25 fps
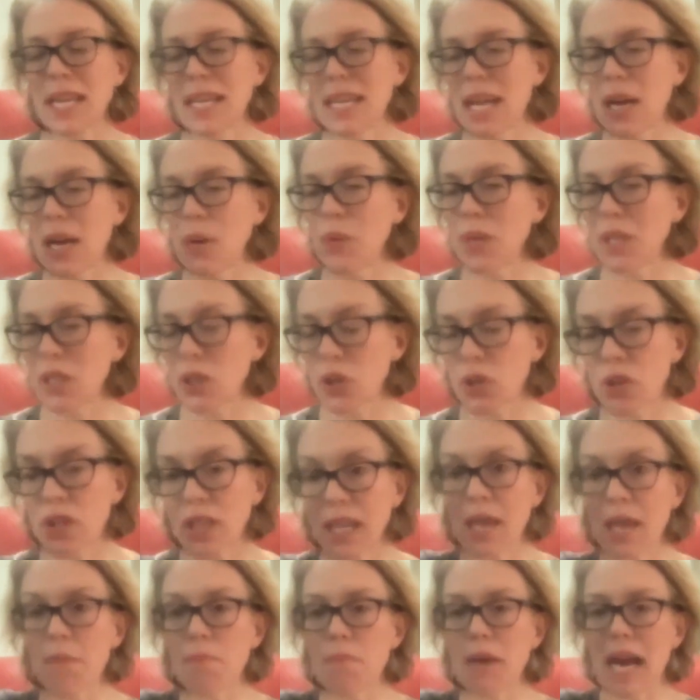Now, we know
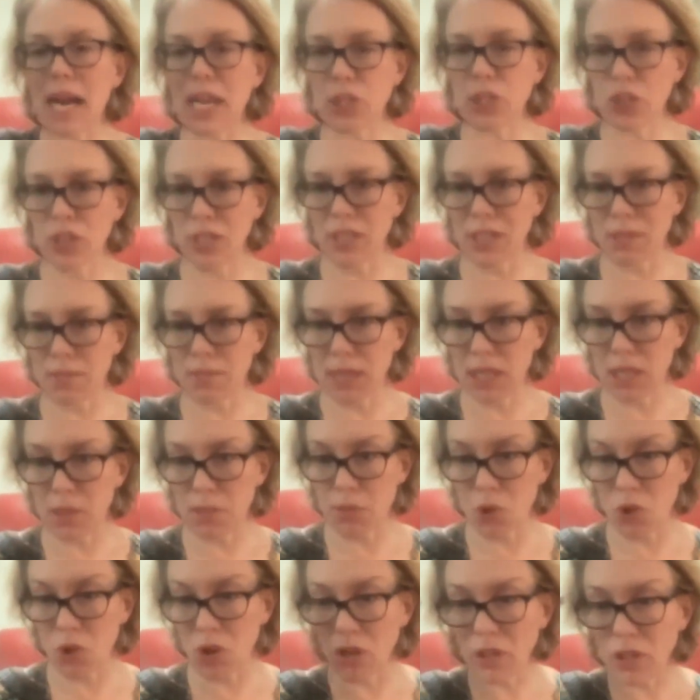that compassion is much
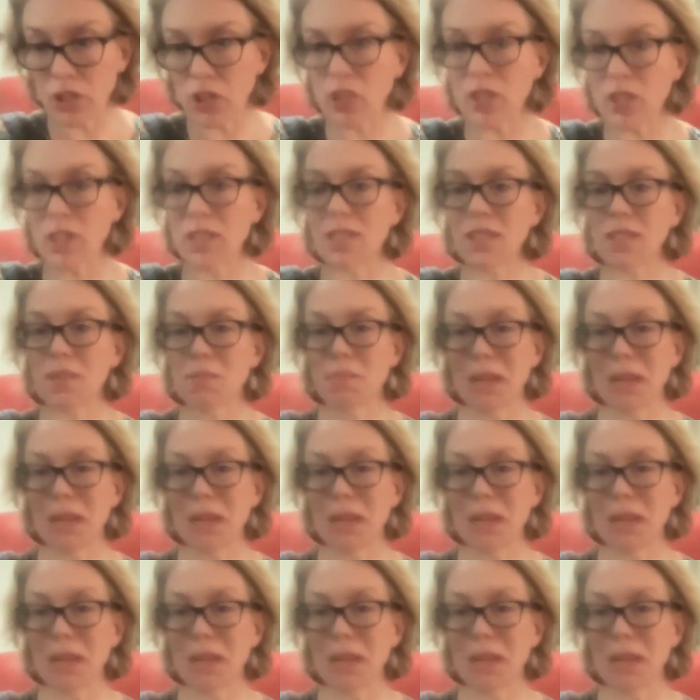more conscious,